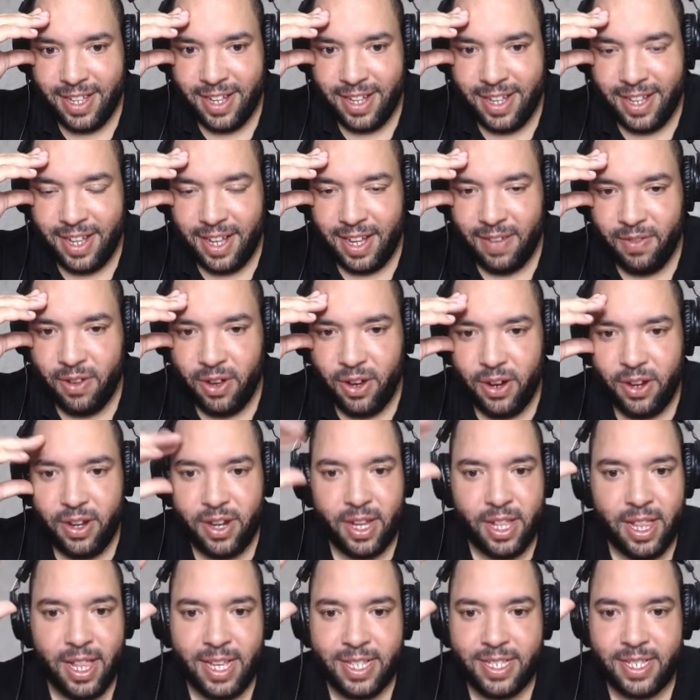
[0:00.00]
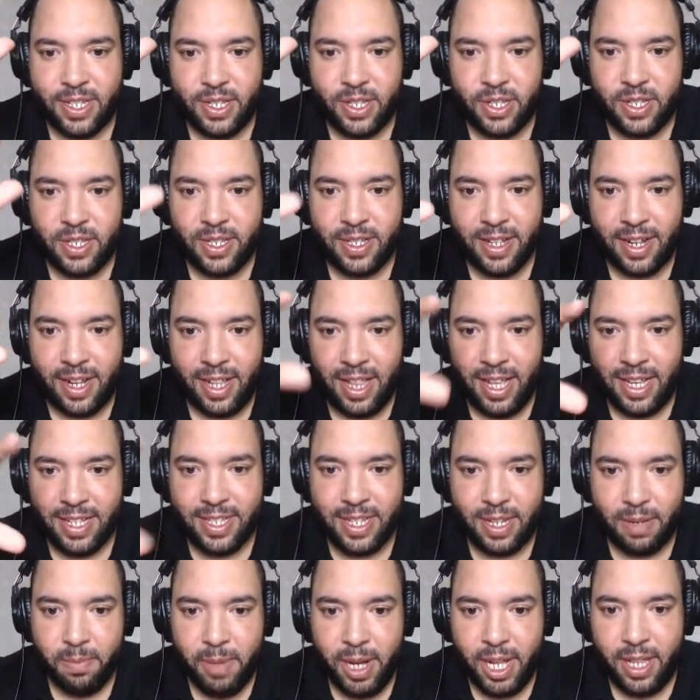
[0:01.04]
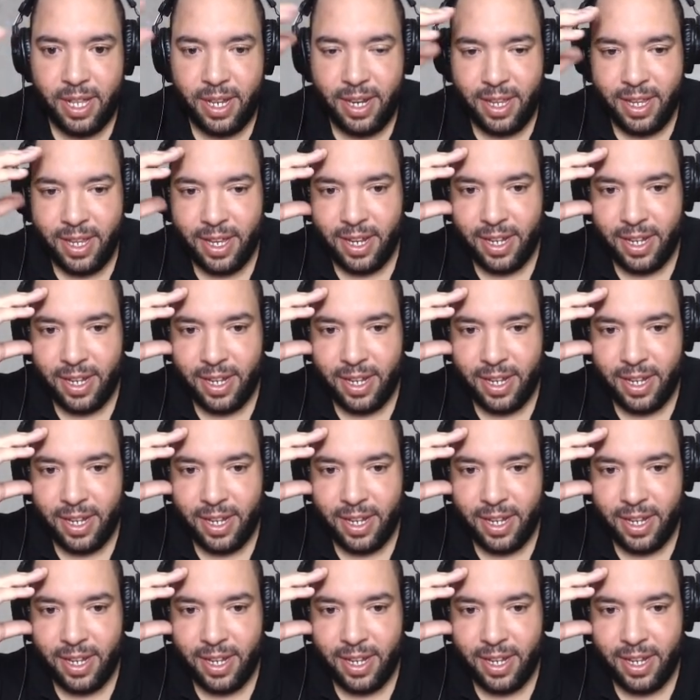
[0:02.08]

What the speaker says: I haven't heard the classic melody yet.